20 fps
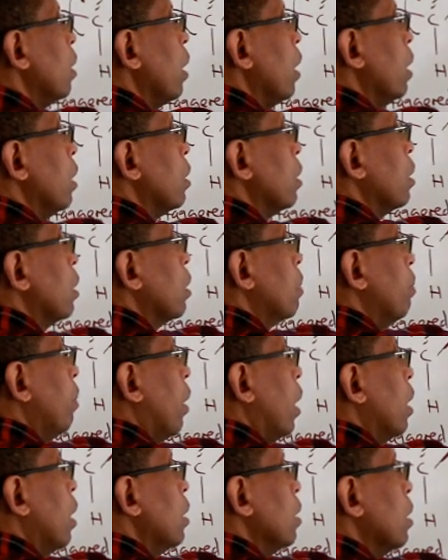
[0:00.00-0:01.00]
and this
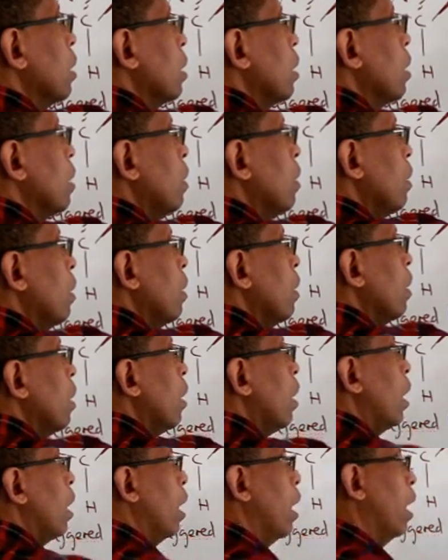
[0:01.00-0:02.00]
bond
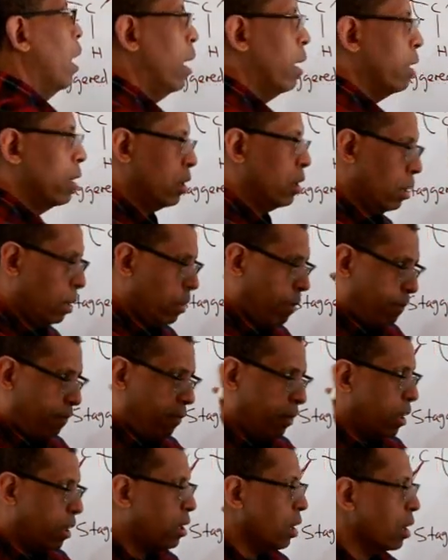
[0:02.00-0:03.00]
are just
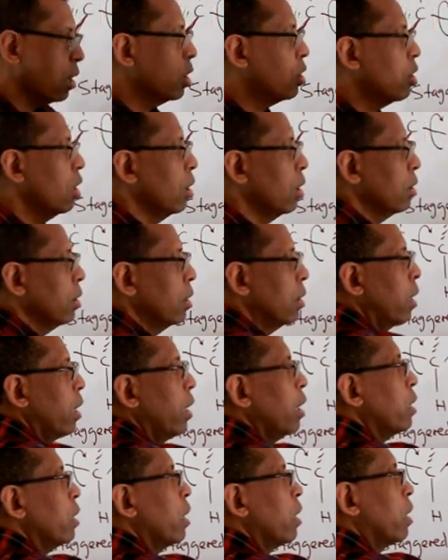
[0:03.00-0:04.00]
facing each other,
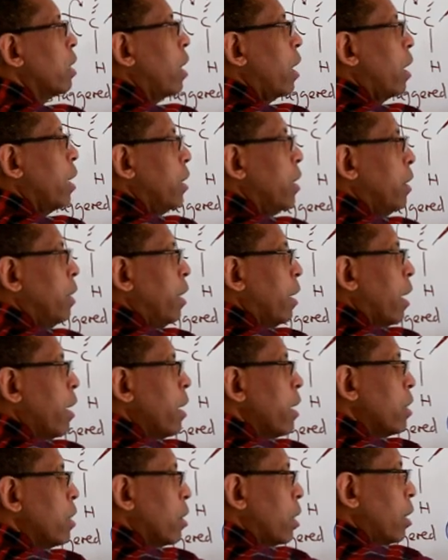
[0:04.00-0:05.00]
and the
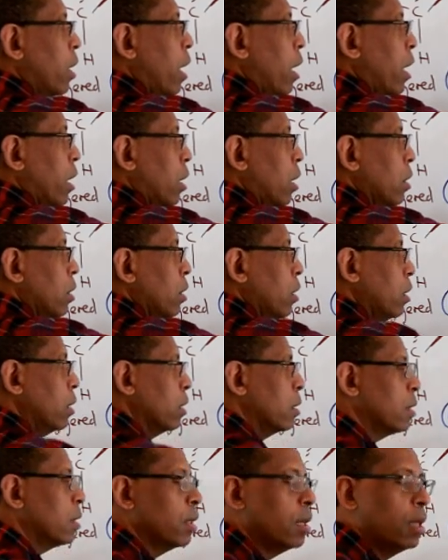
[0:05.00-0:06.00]
dihedral angle
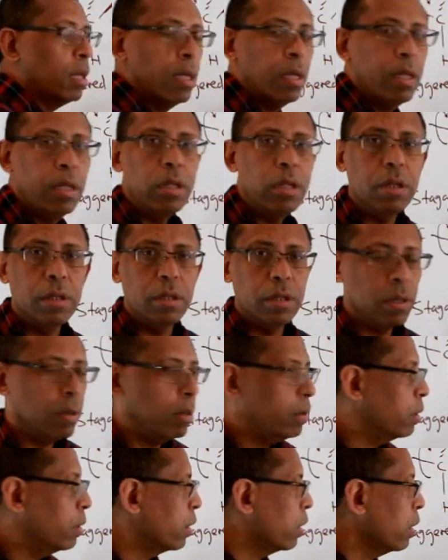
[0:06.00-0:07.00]
is
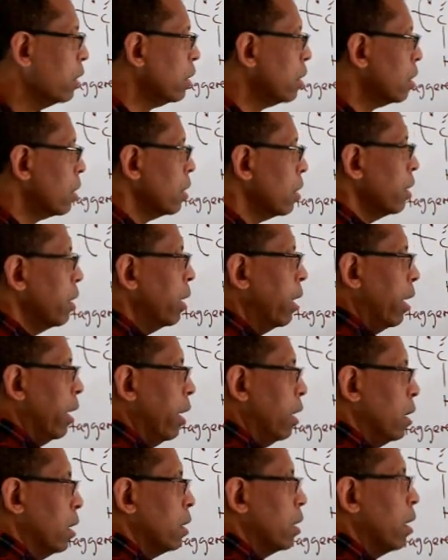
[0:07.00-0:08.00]
0 degrees,
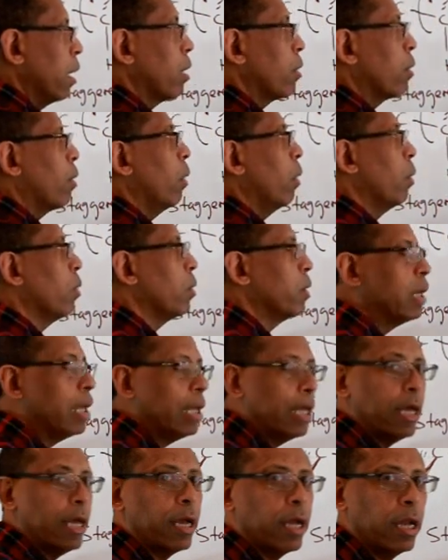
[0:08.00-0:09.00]
and they are called
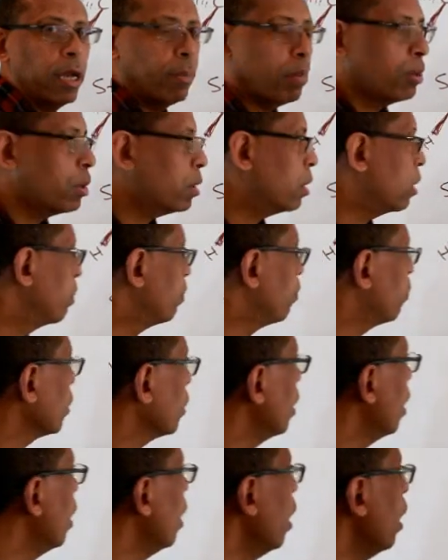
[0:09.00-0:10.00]
eclipsed.
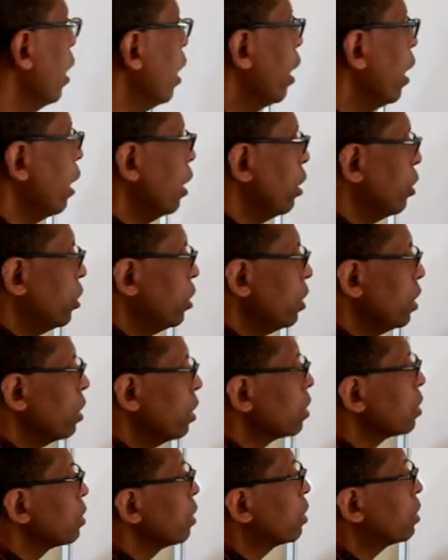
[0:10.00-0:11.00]
And
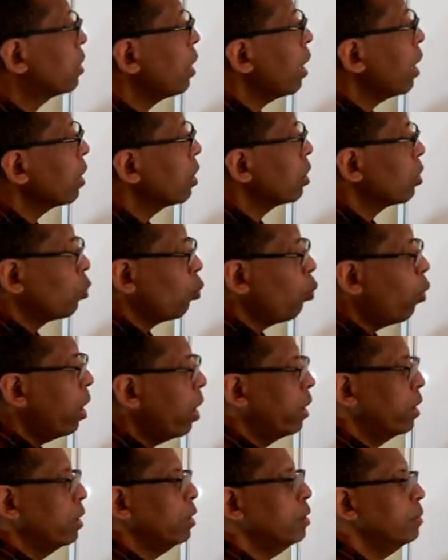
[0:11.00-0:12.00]
here the staggered
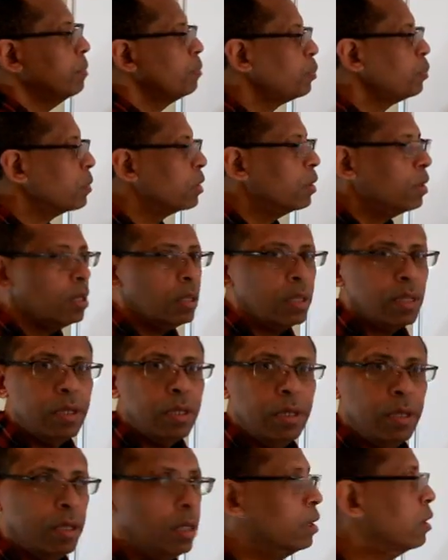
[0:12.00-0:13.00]
one
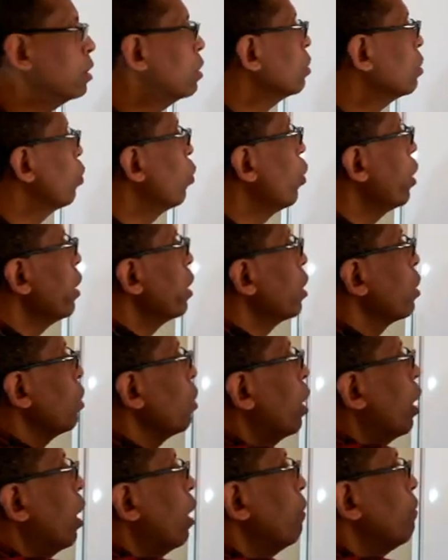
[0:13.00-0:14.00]
is where
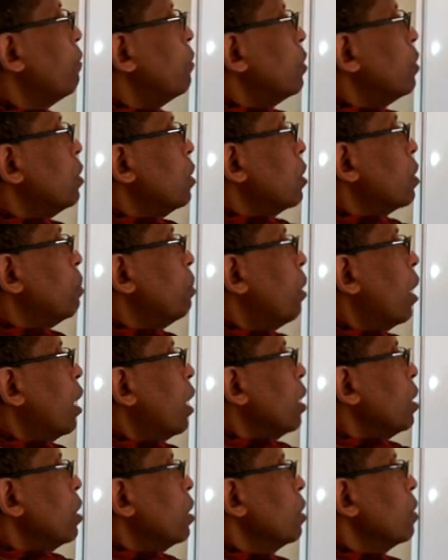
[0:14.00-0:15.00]
you have this
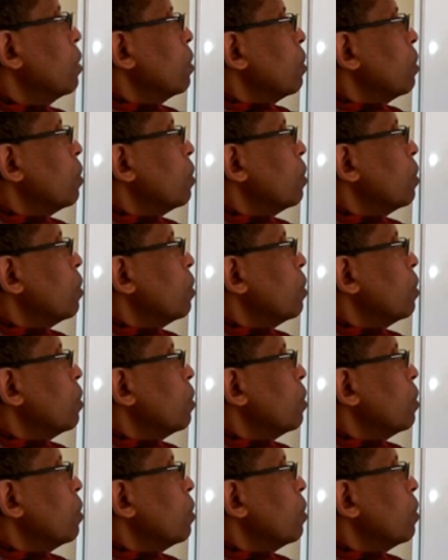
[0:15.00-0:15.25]
bond,